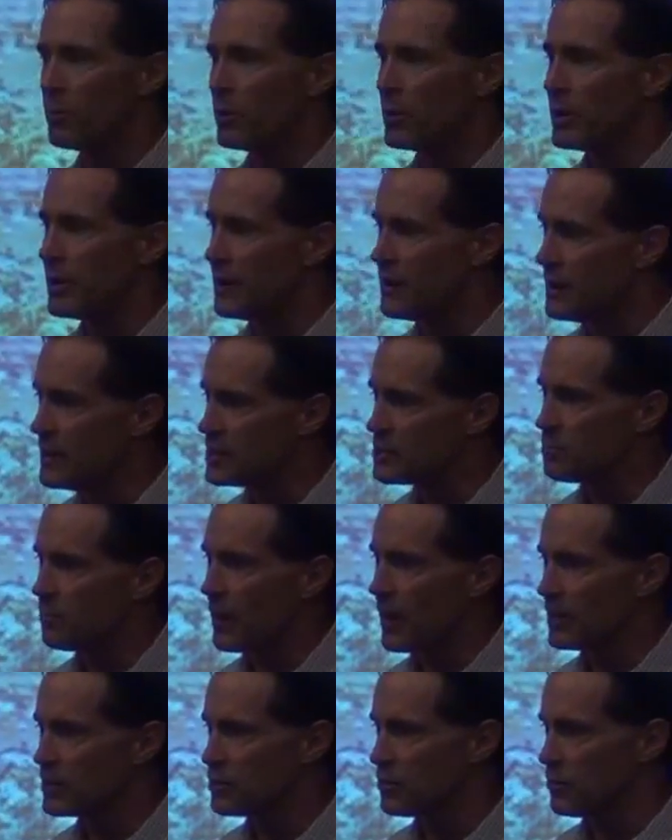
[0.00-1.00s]
to put it in this
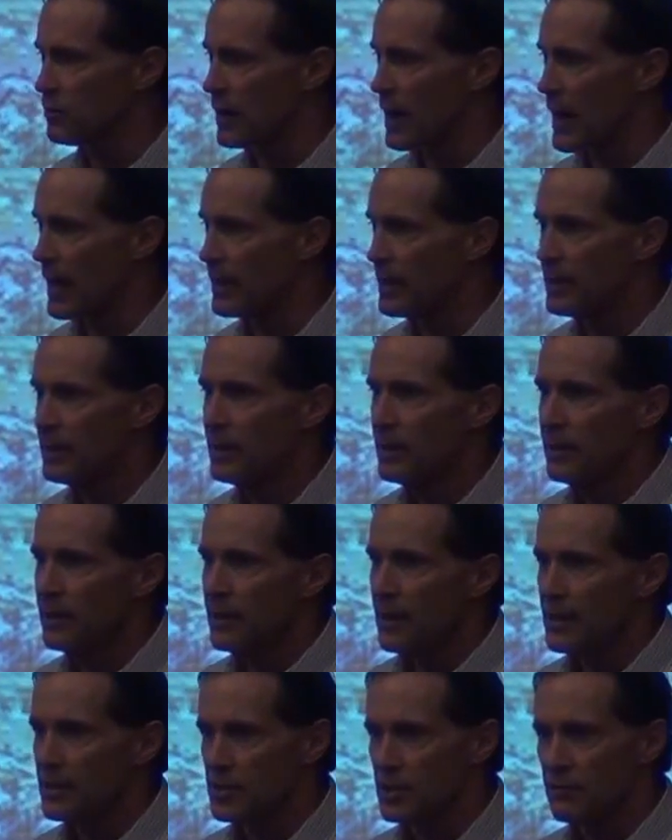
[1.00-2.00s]
box or that,
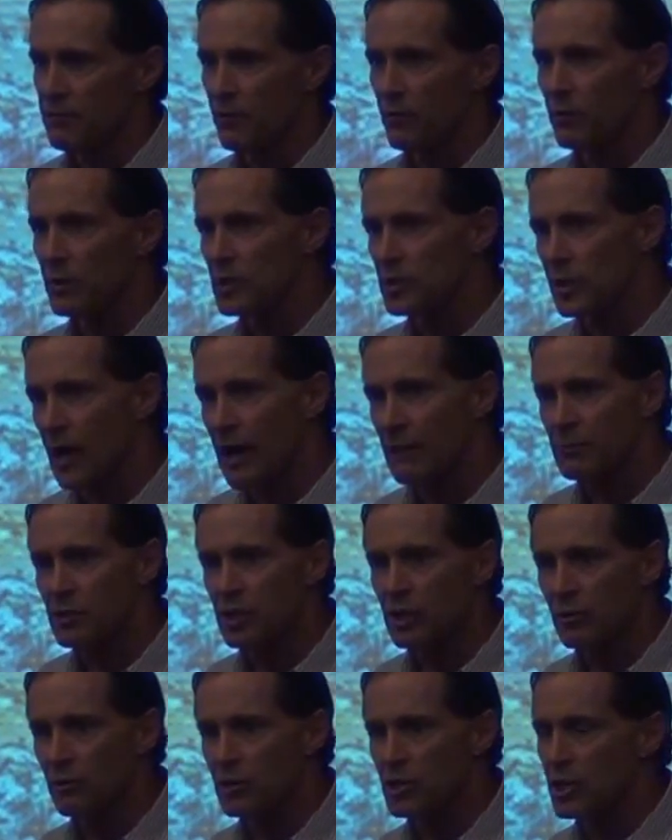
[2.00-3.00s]
as if we stop
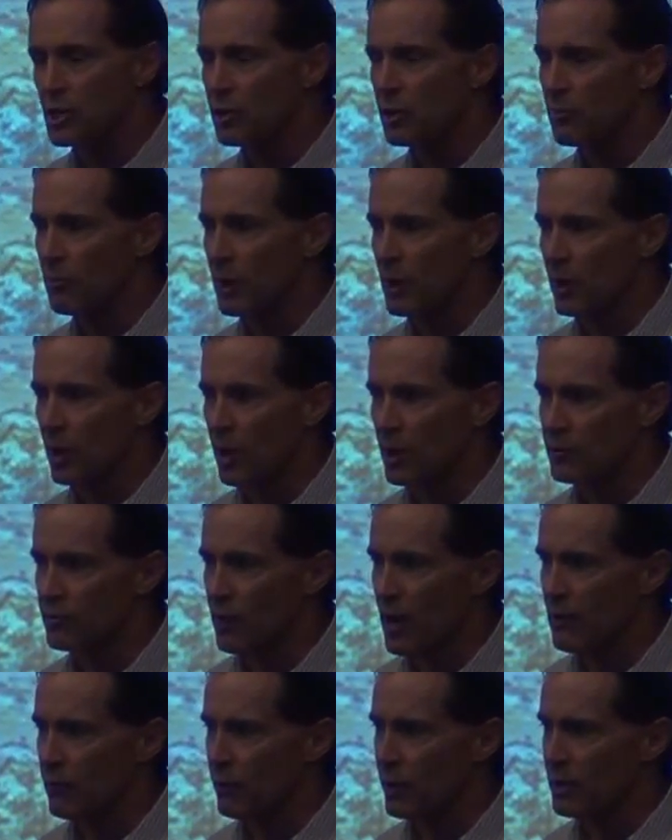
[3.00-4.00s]
geoengineering, we could all
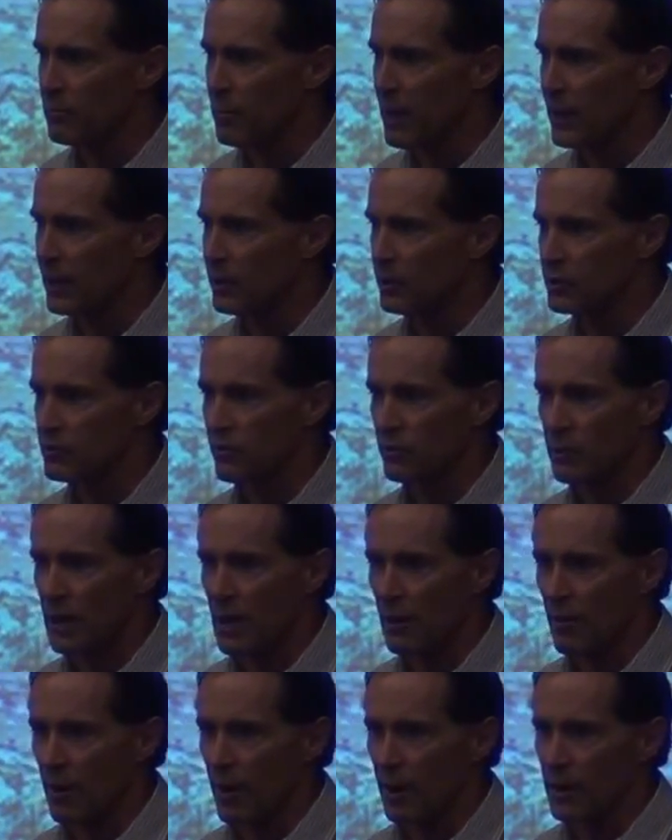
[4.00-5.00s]
drive Winnebagos from
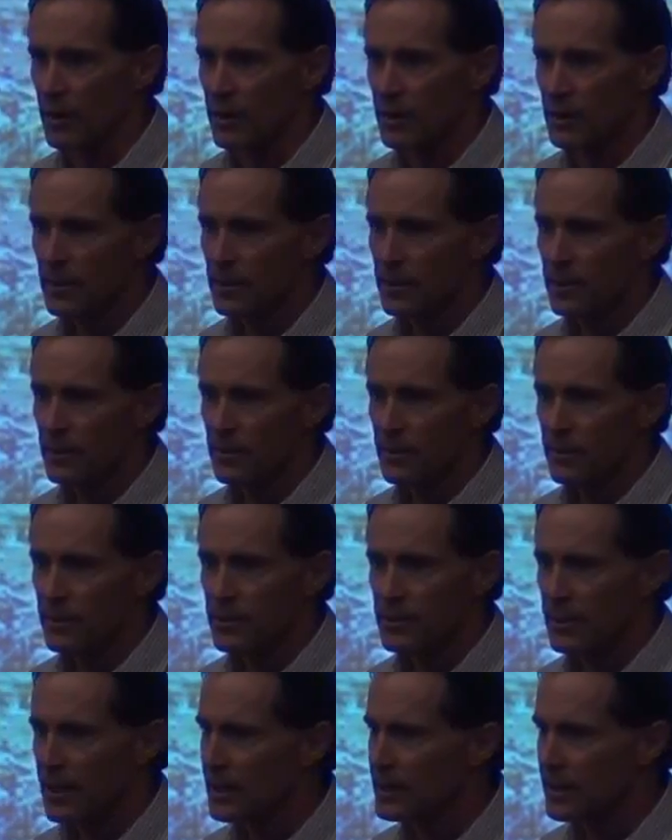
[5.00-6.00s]
now on.
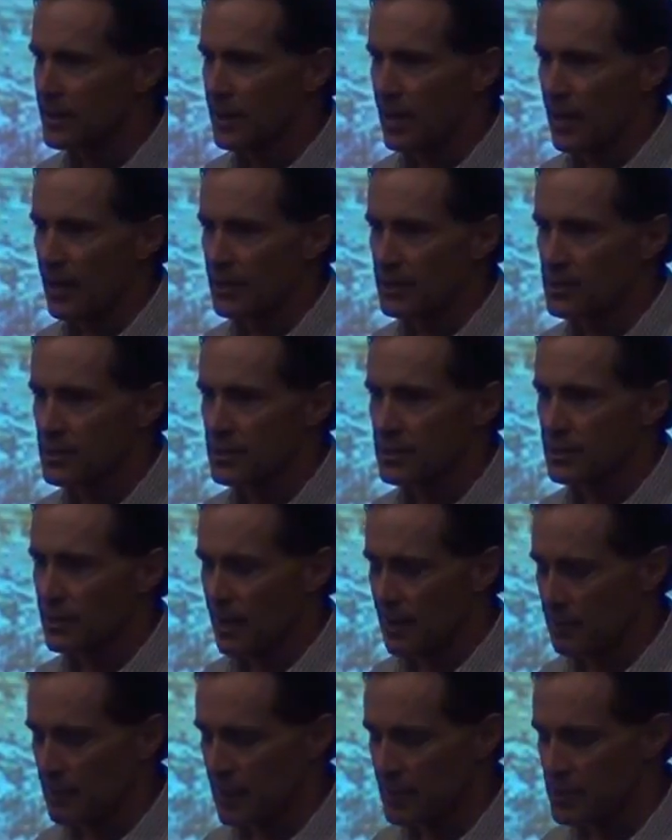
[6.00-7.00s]
It's not the
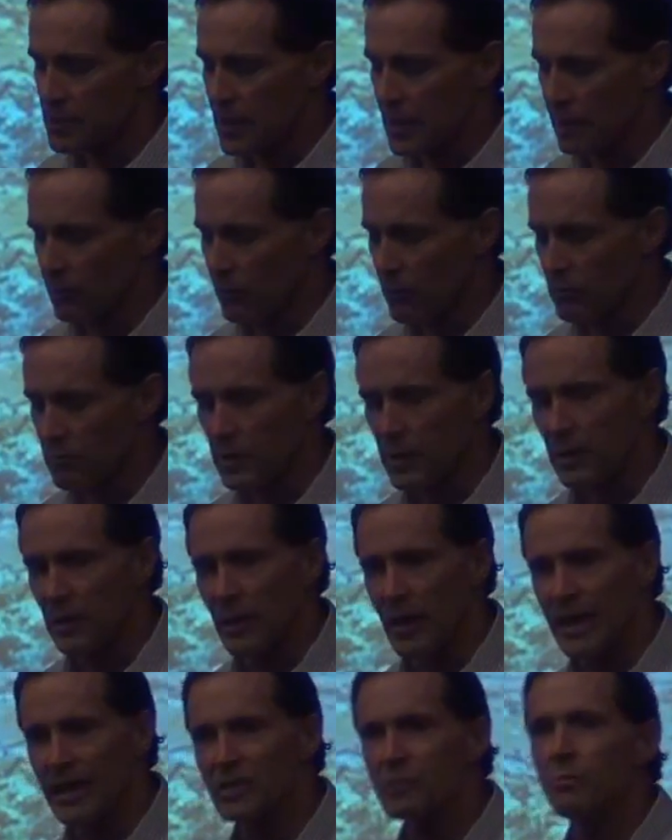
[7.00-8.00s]
case. I'm not saying we wouldn't be
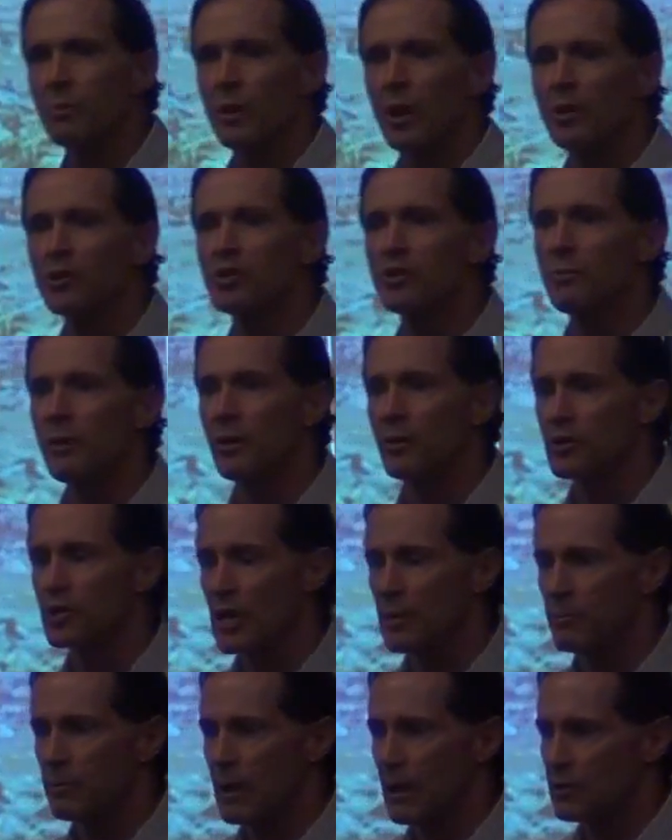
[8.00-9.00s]
in exponentially better
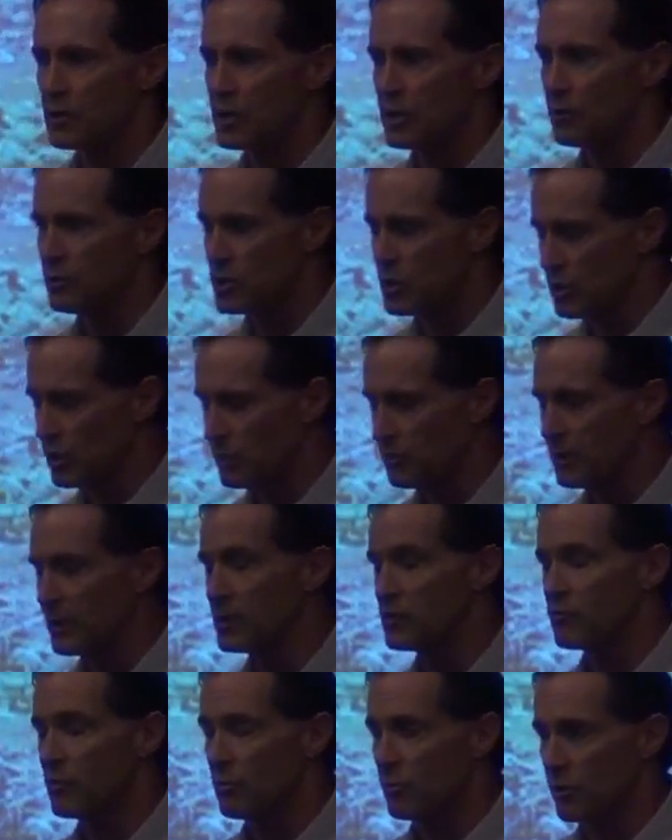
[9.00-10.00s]
shape without geoengineering,
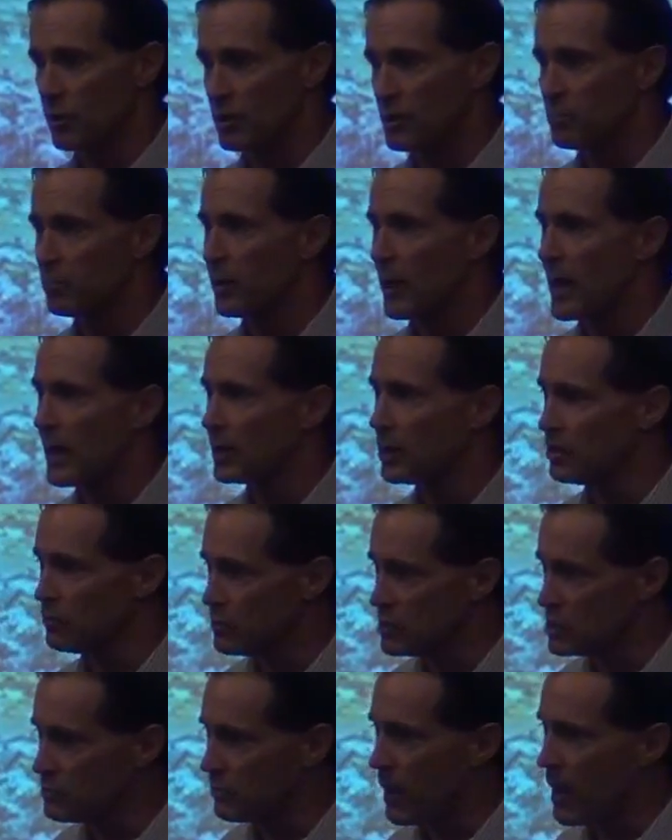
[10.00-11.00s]
because we would. The planet could
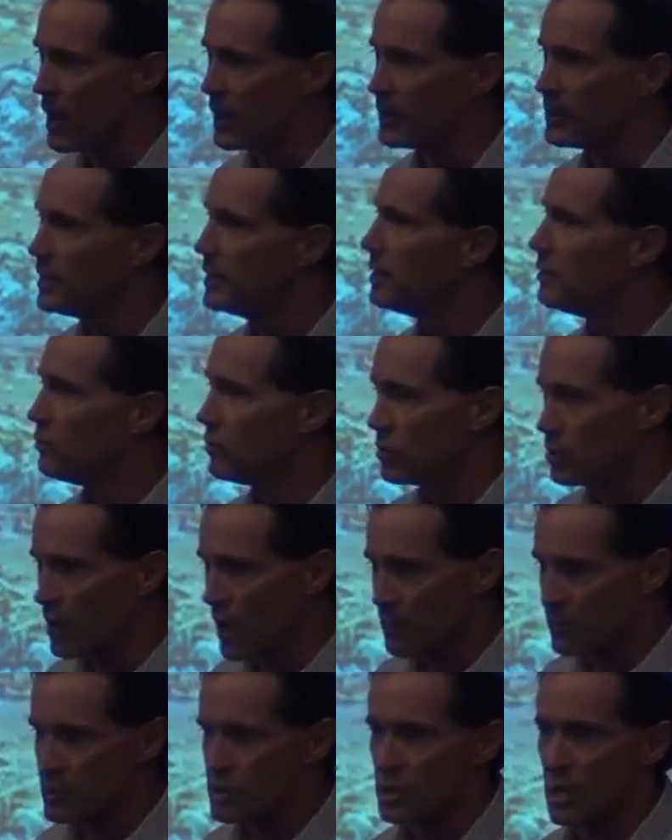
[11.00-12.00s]
respond, would
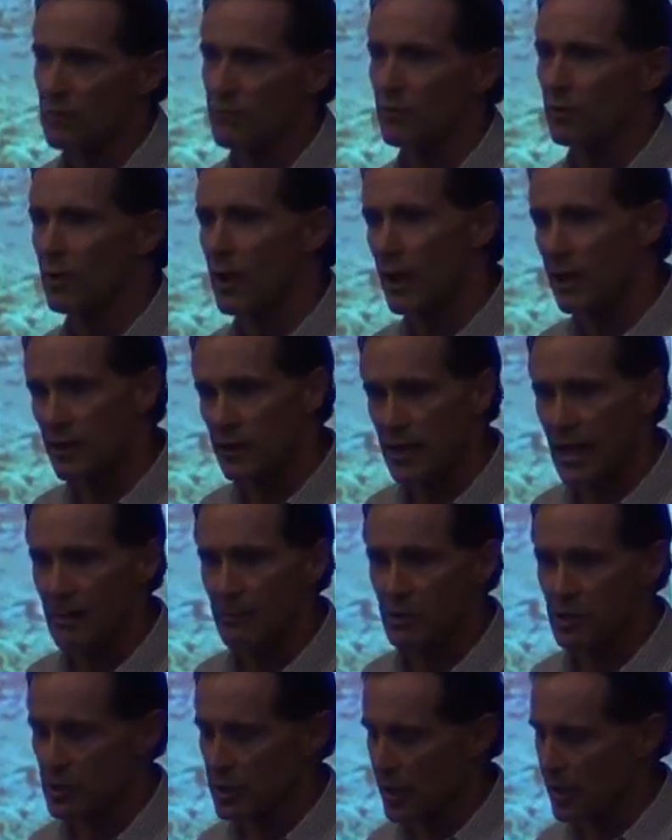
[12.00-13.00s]
compensate for a lot of the
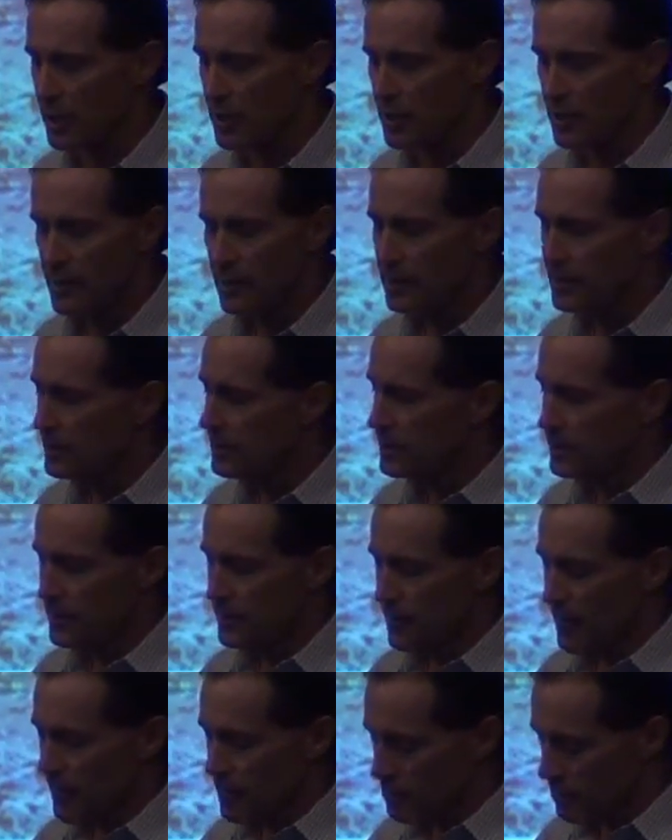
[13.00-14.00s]
damage done.
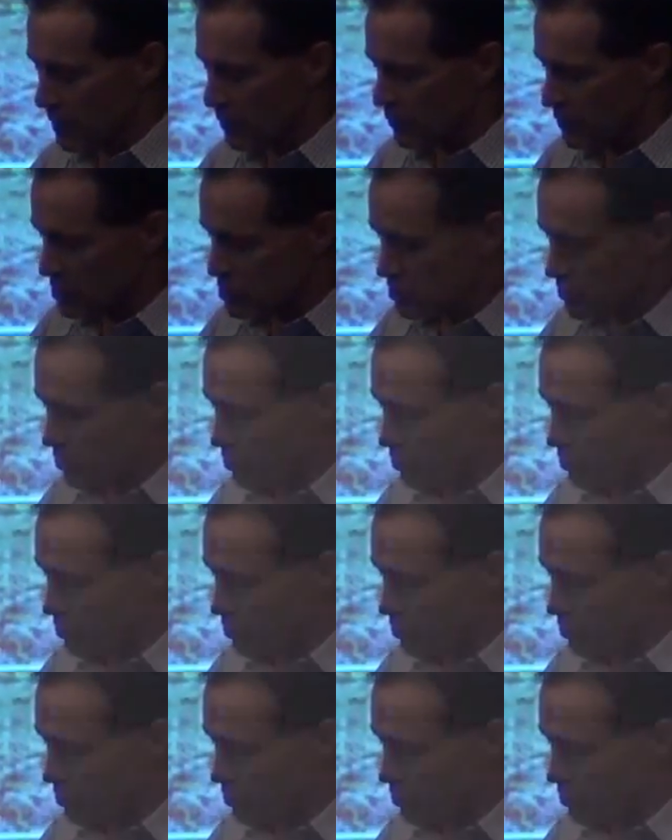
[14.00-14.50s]
But it's